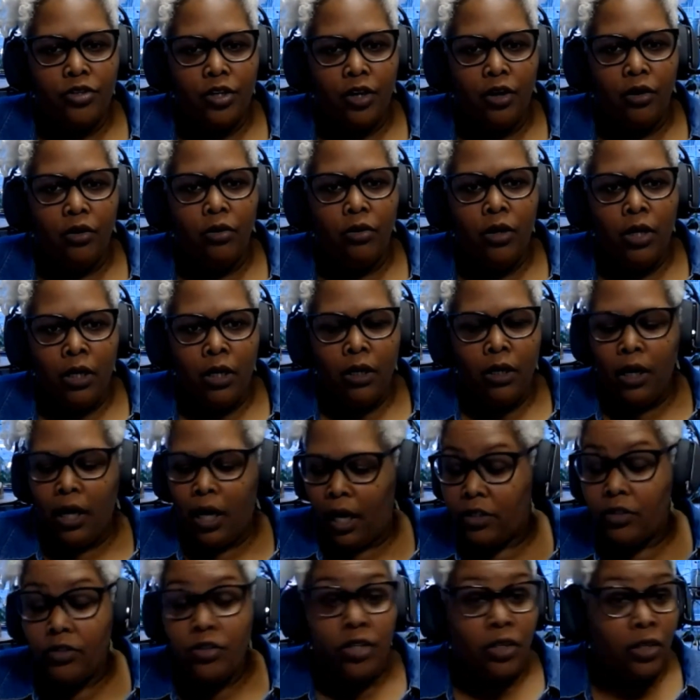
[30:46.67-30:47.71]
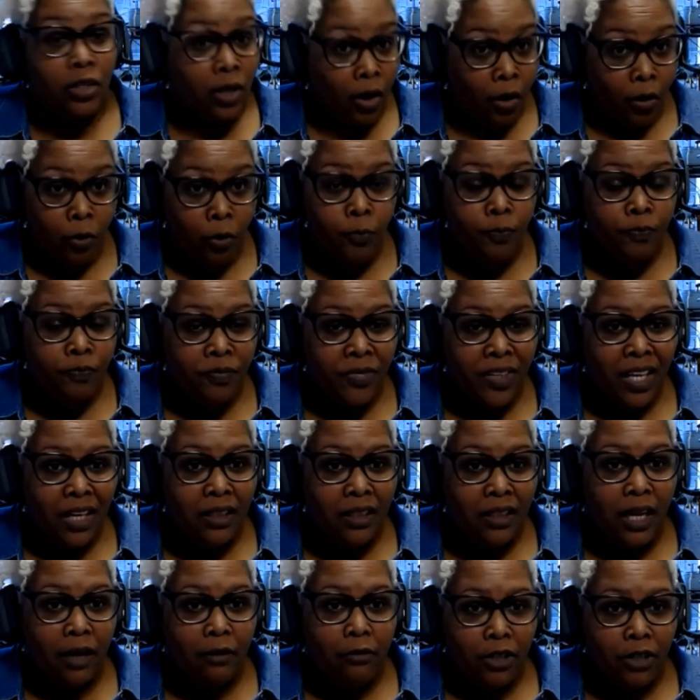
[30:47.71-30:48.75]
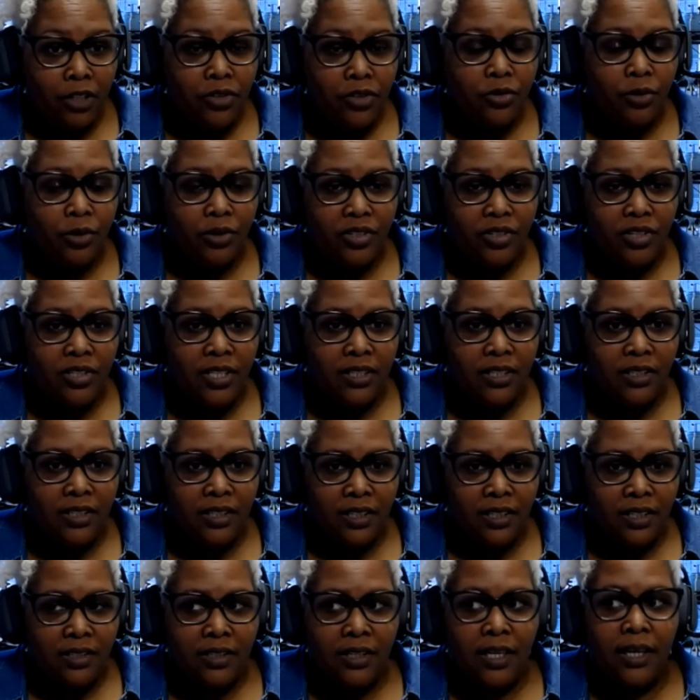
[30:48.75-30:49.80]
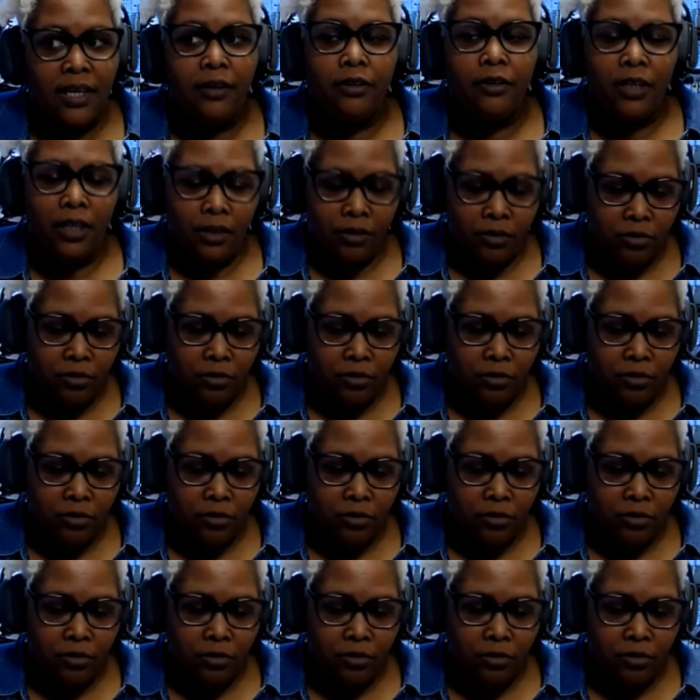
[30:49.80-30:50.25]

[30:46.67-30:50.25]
So good to know that resources exist. There